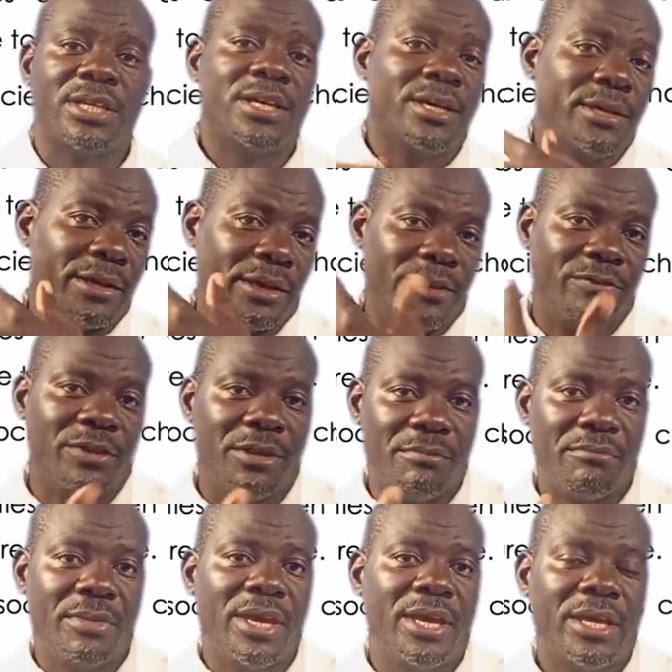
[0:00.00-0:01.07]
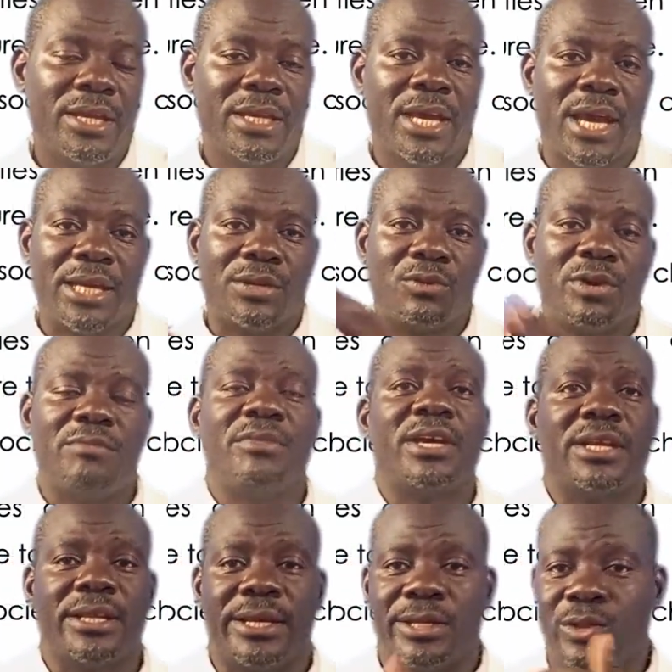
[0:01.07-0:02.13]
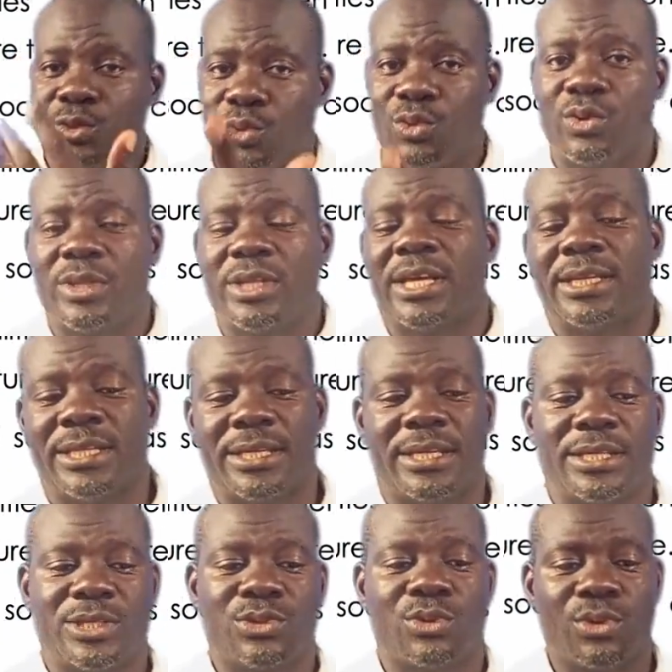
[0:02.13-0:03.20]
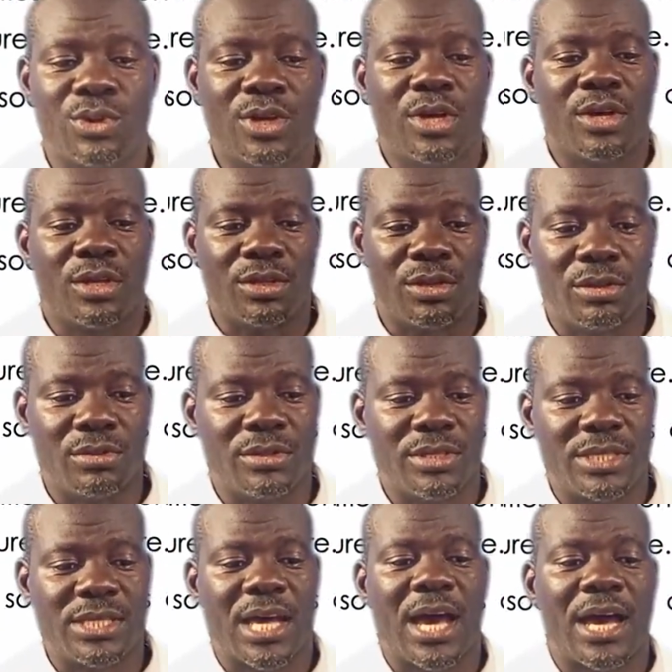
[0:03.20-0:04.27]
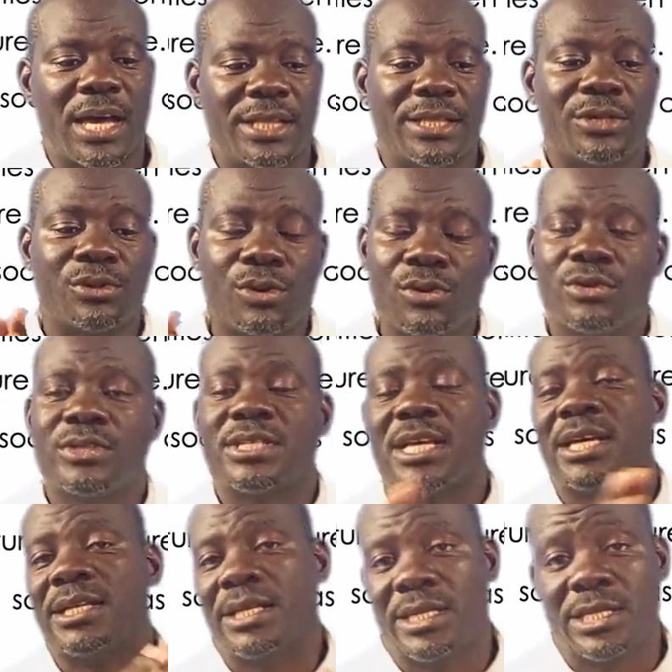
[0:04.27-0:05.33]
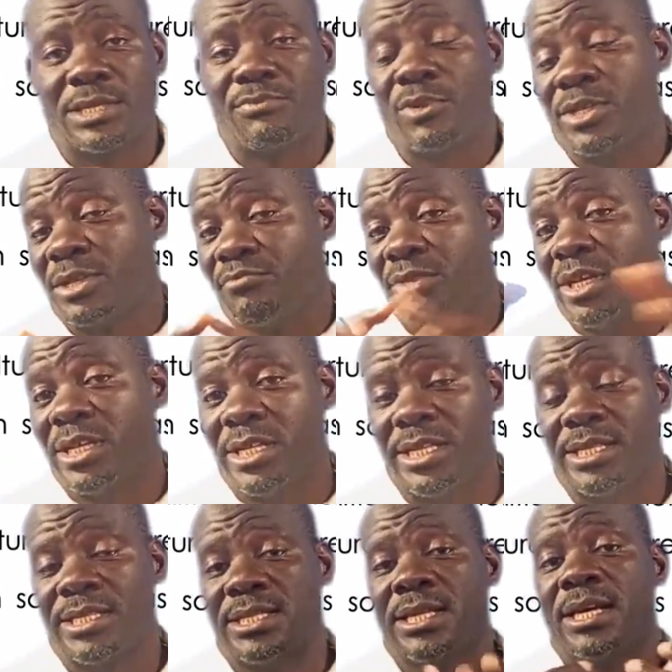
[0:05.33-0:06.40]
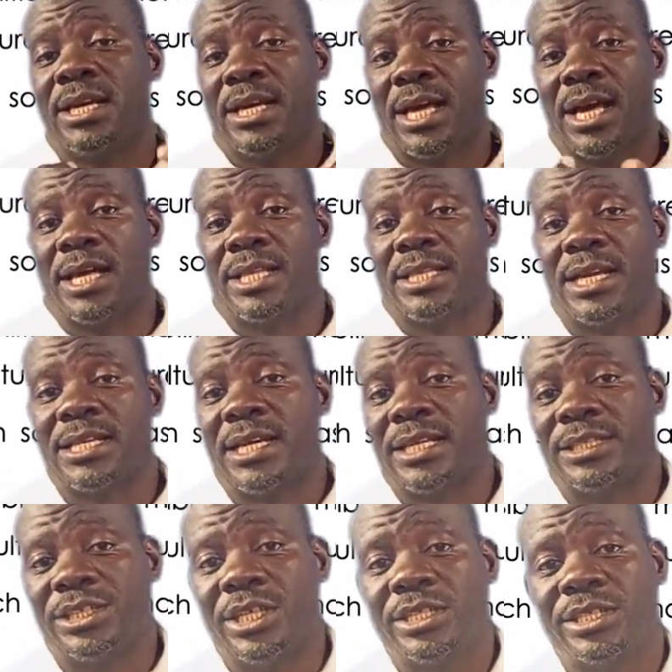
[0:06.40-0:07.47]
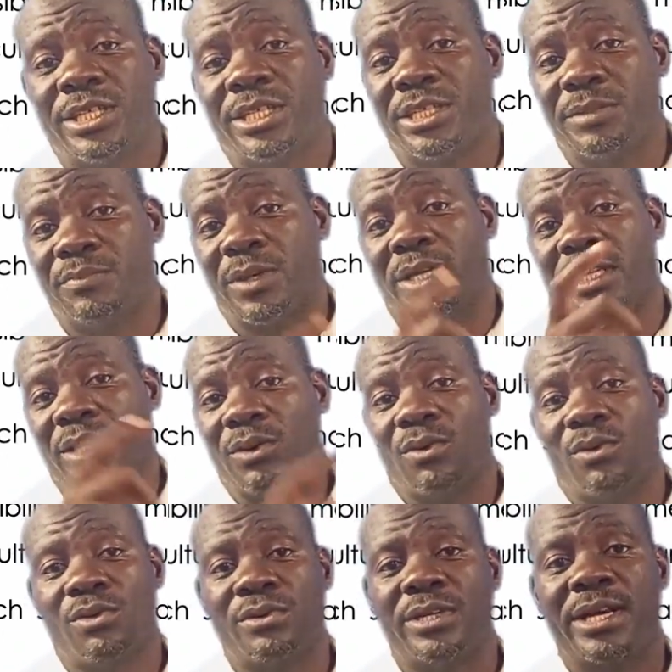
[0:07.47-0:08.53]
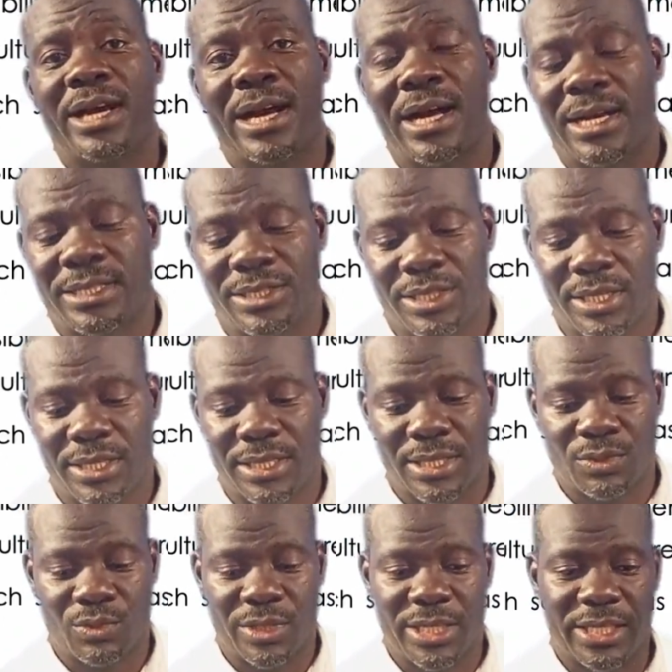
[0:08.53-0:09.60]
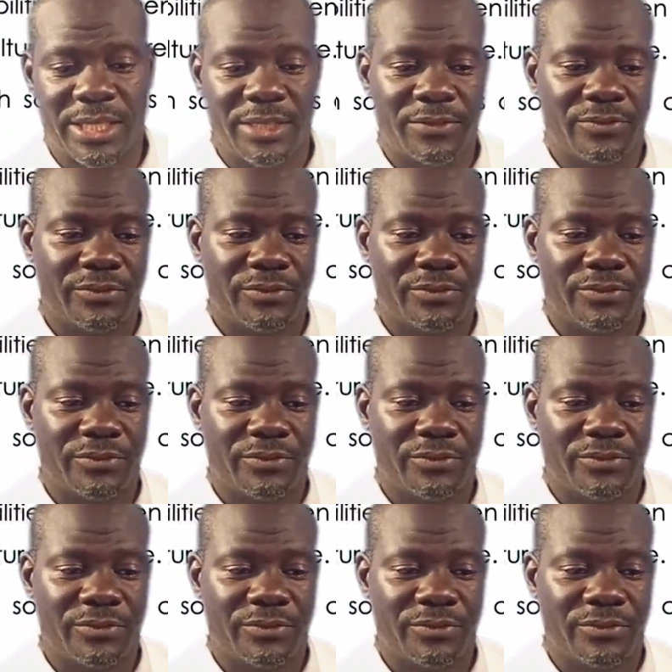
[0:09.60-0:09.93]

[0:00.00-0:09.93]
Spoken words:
even men and women, they do that thing. So those are the roles and responsibilities that are changing depending on culture that we live.